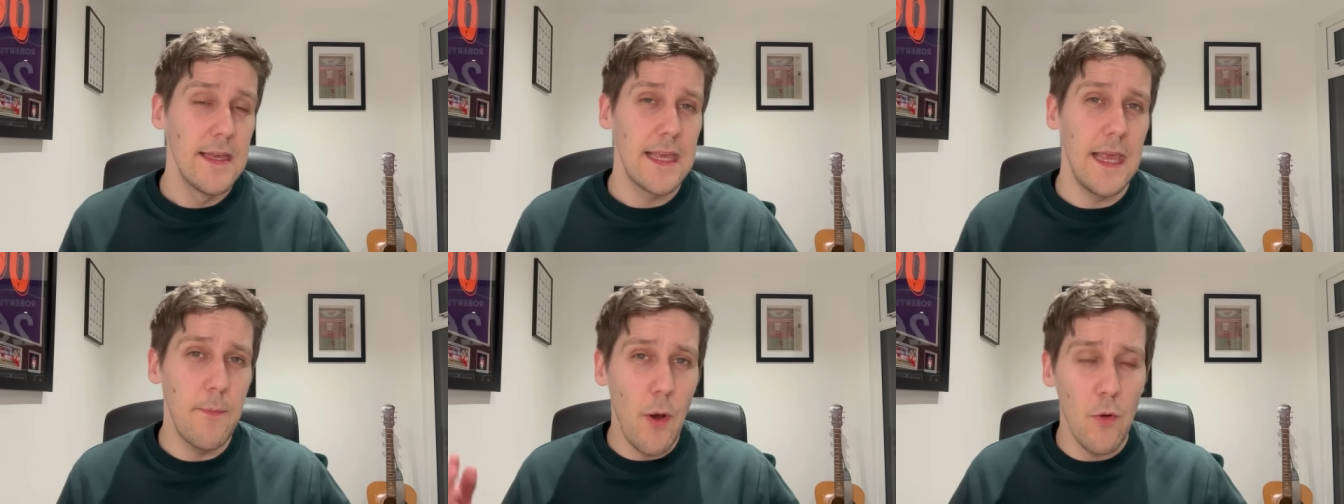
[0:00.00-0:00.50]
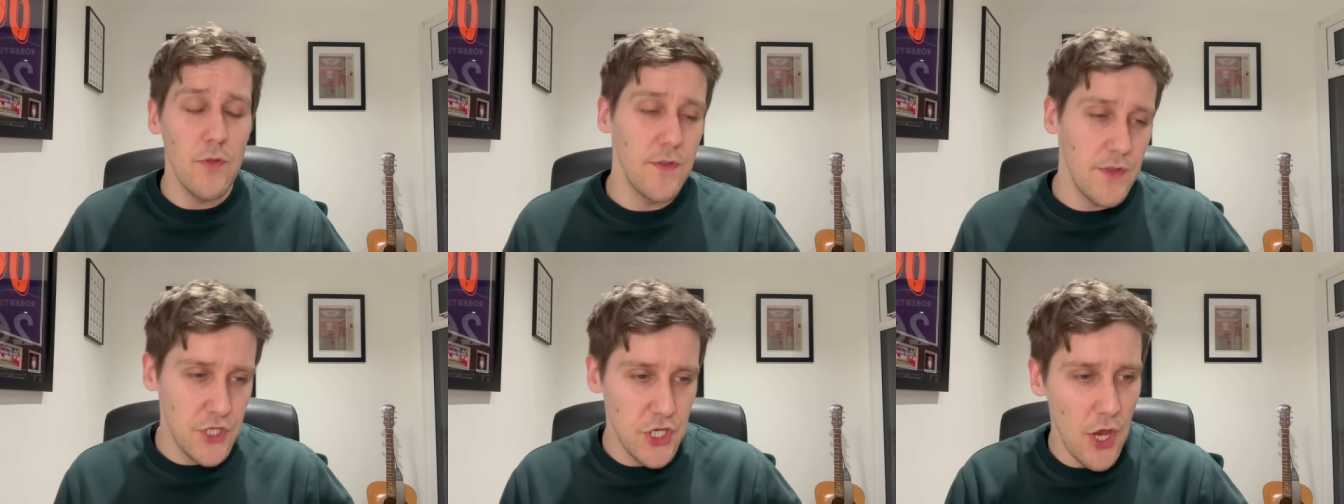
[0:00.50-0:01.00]
keep hold of
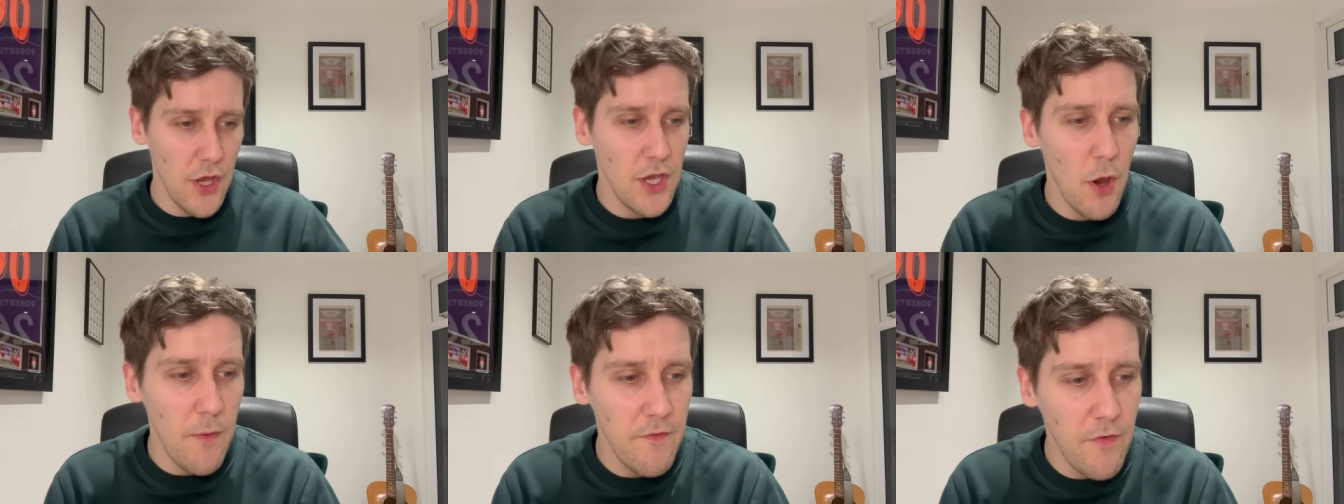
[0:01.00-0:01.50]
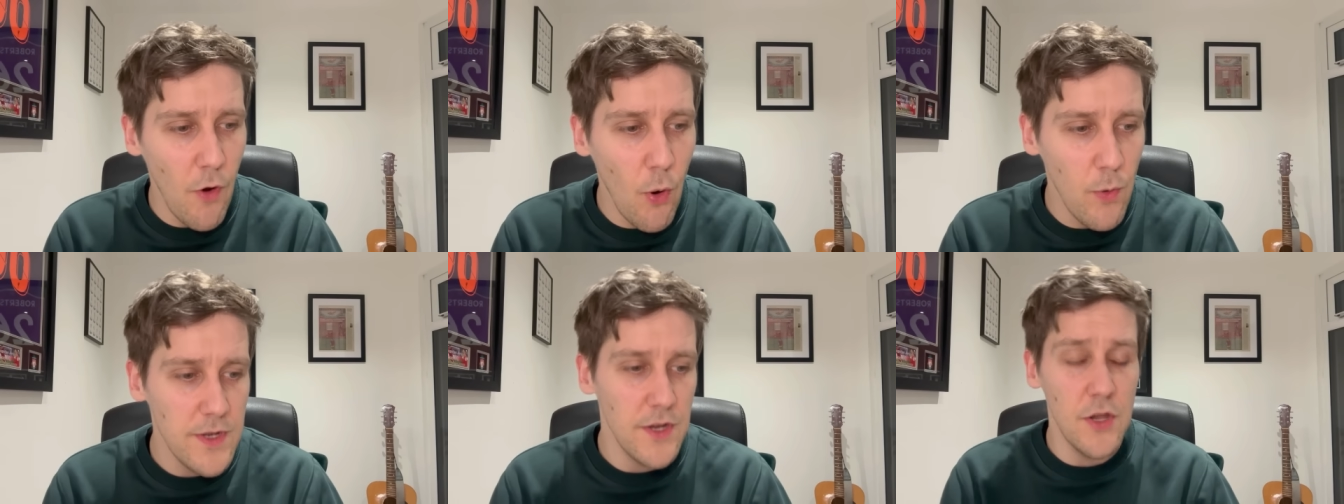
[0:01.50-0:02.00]
the shirt going
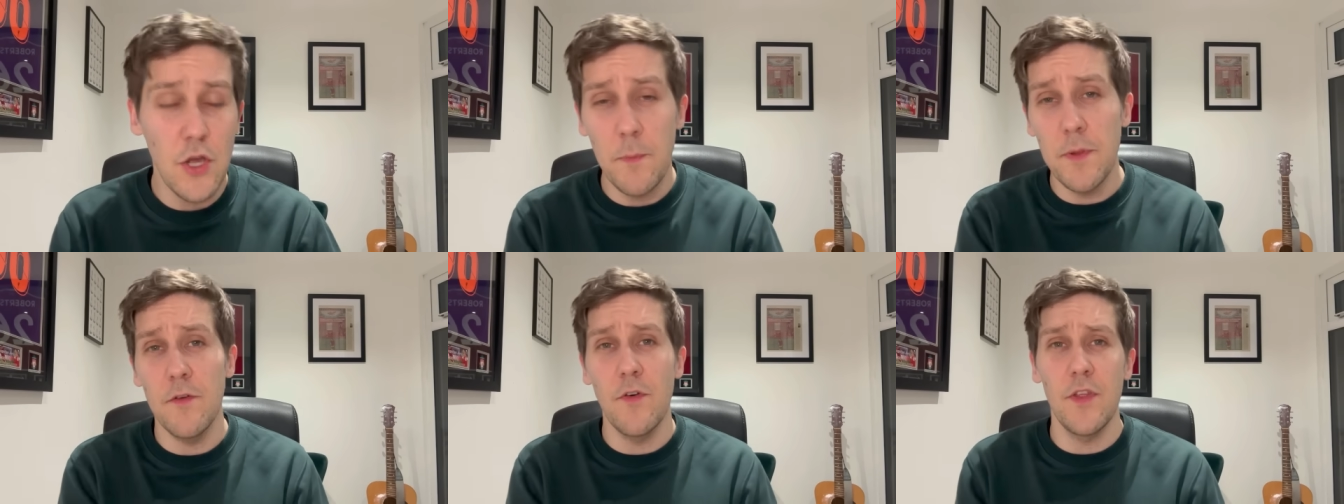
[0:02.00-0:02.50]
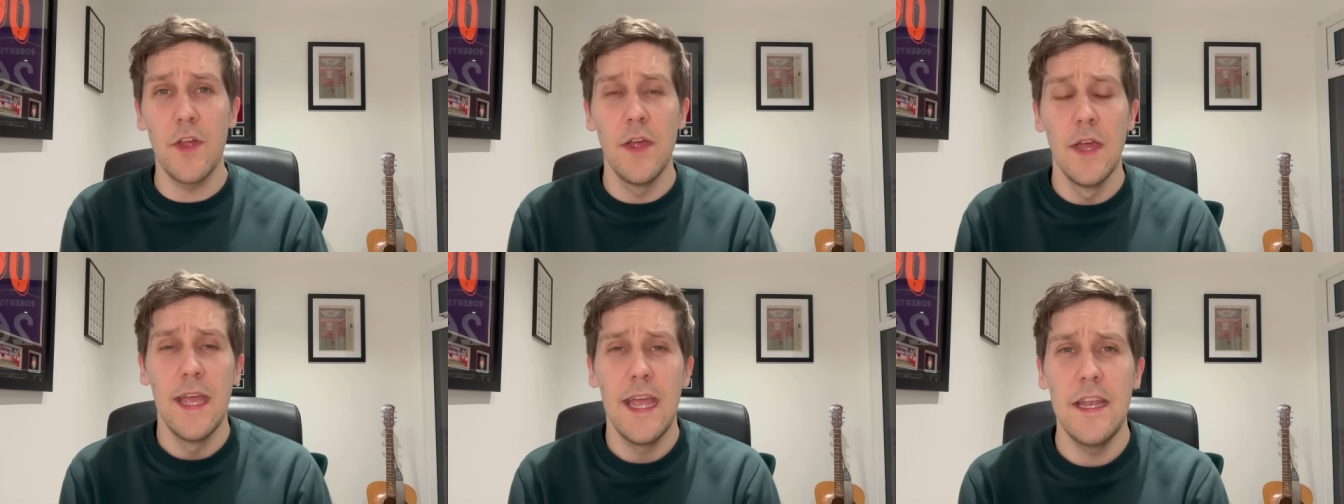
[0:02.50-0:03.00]
forward. And a couple of other
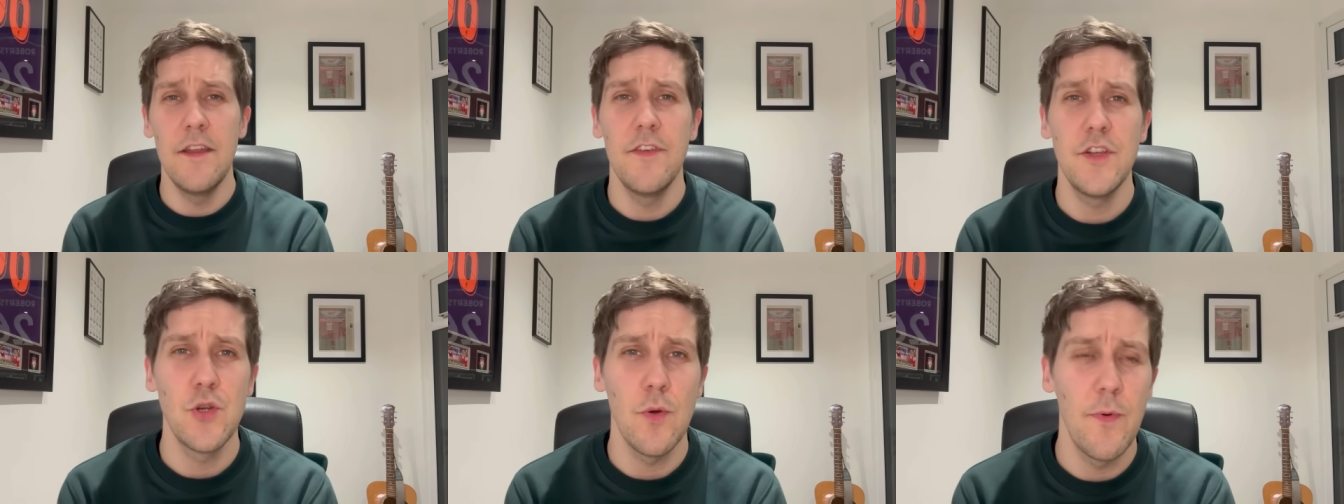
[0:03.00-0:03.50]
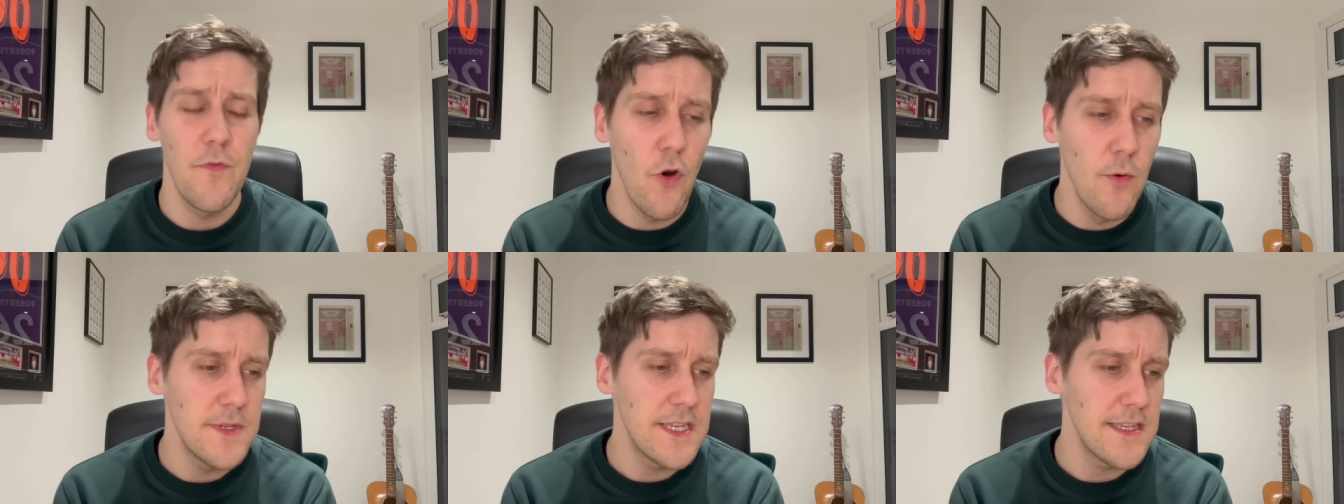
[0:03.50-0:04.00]
individual
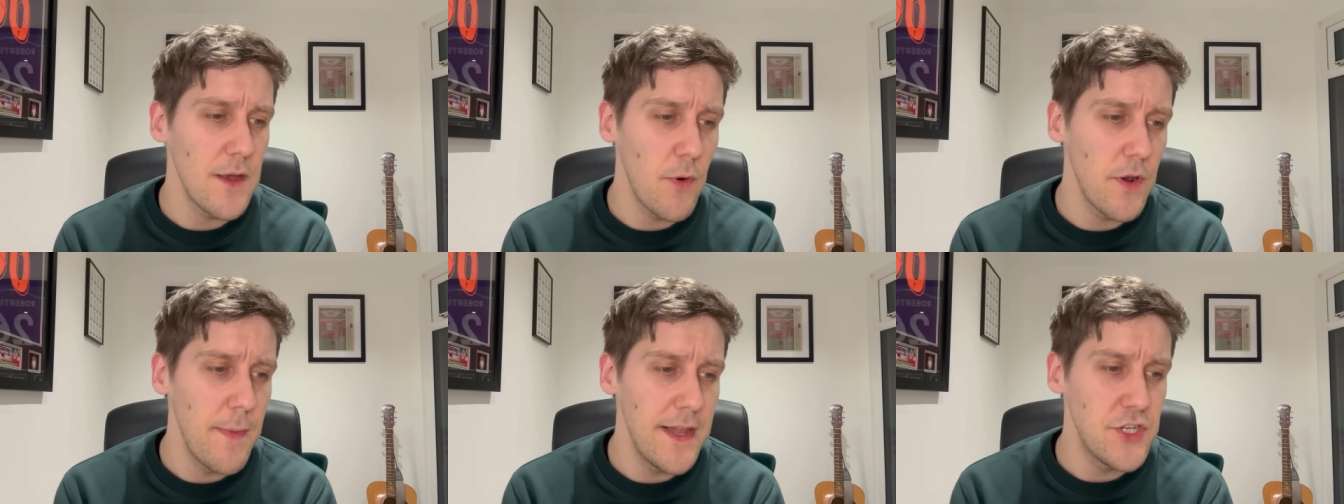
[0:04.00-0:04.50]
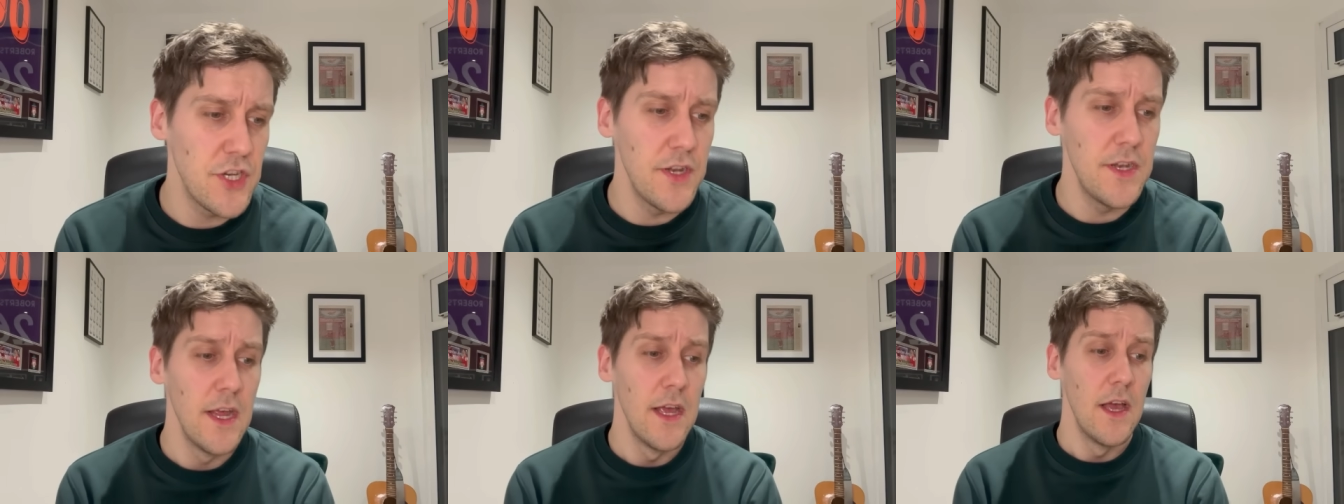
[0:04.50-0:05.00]
performances I want to mention.